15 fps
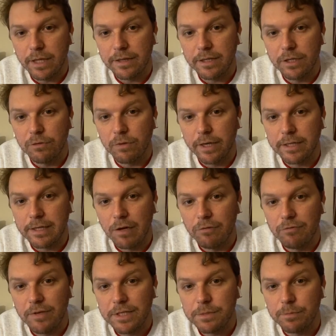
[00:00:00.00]
I think right now
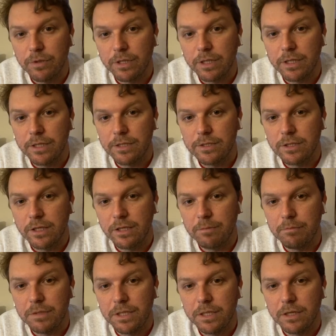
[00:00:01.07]
Facebook is going to
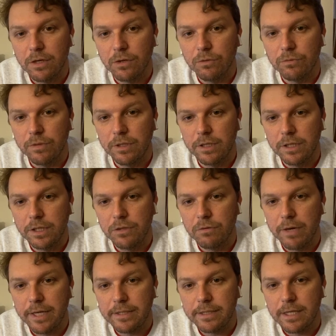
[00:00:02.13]
be a really
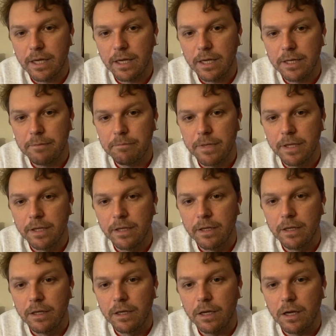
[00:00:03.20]
great time,
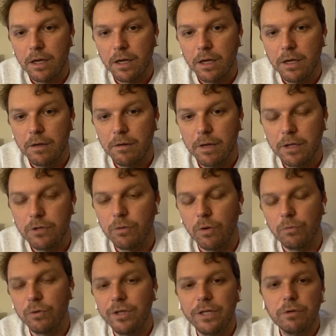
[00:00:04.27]
a
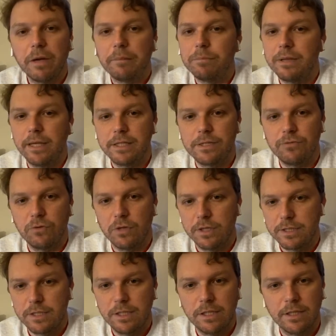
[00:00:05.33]
really great place for
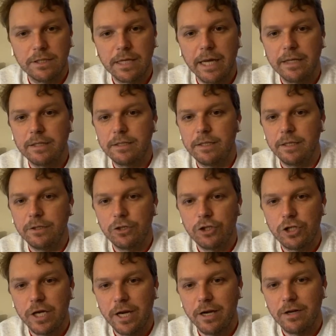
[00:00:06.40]
us to connect and
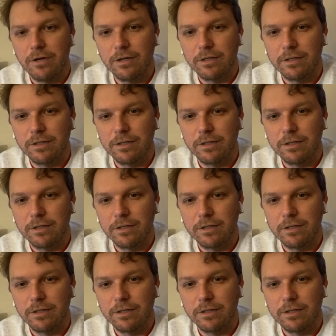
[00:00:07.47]
share